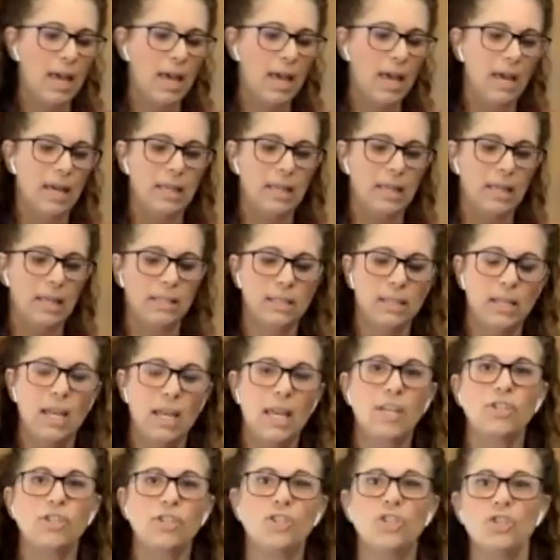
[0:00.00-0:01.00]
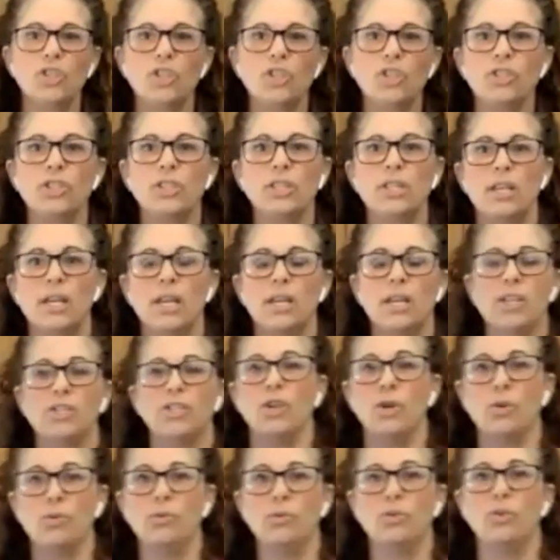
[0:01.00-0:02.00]
And it just
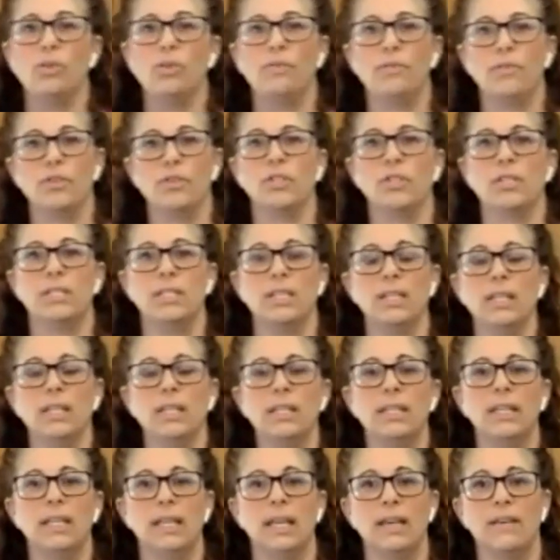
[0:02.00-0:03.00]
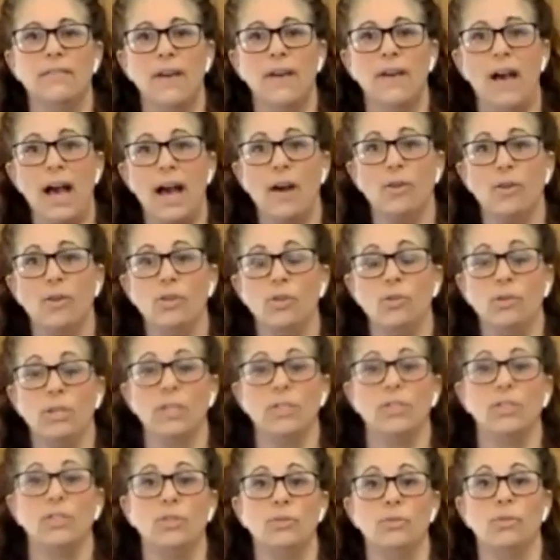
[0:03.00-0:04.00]
shows you the versatility of how you
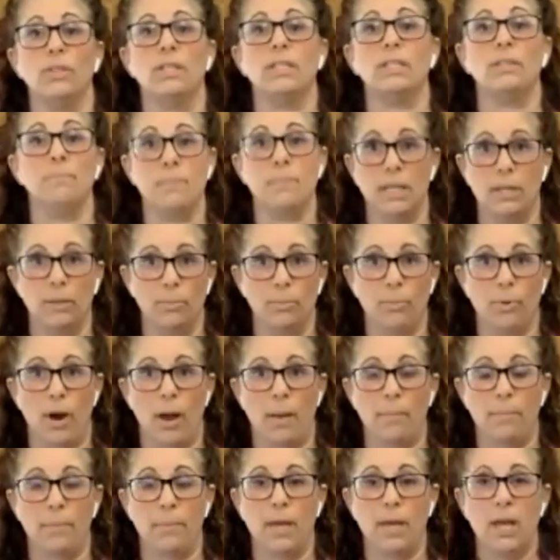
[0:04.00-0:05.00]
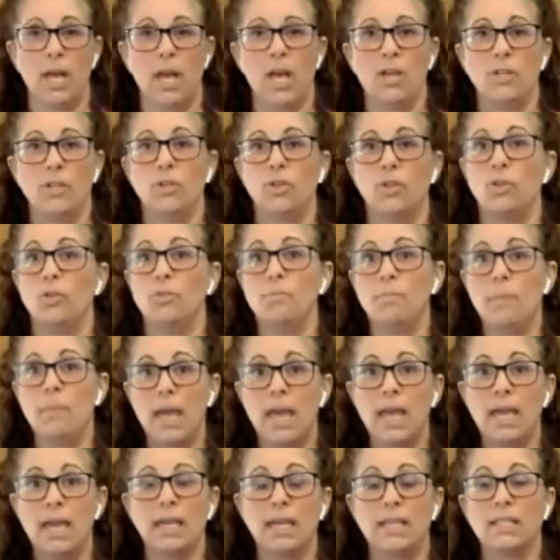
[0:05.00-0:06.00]
can do this meal prep. So
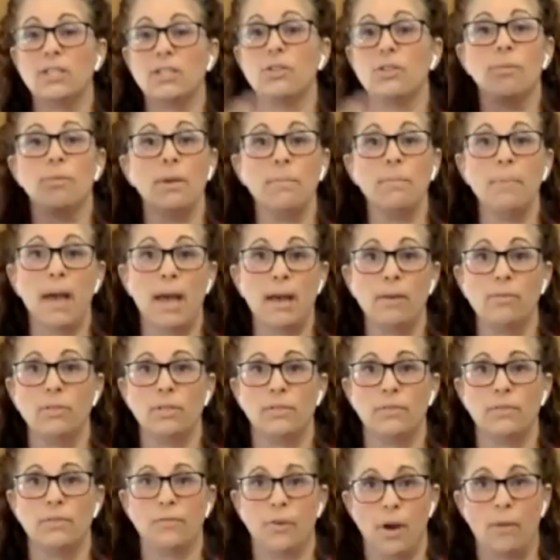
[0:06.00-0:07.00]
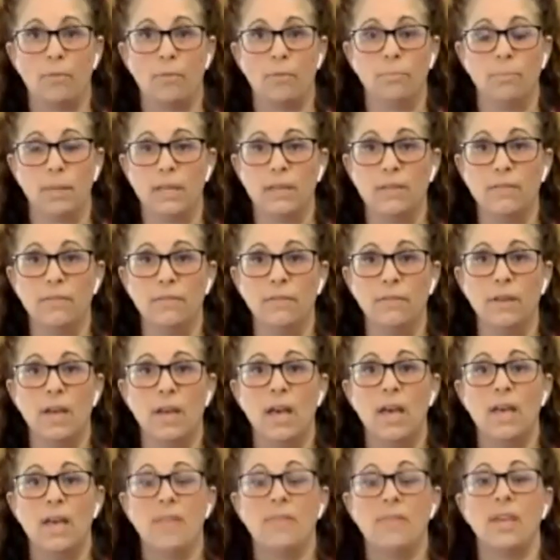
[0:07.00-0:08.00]
it's 3 pounds of ground beef
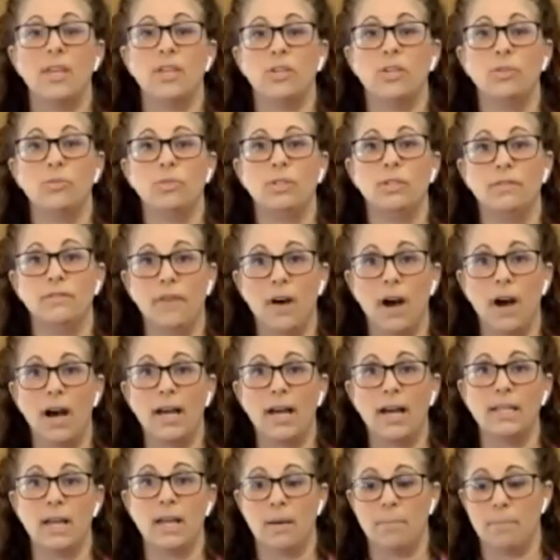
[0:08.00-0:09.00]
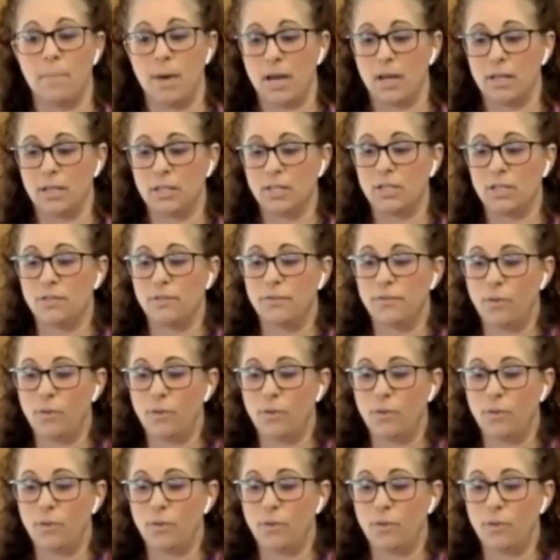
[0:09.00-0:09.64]
that you divide amongst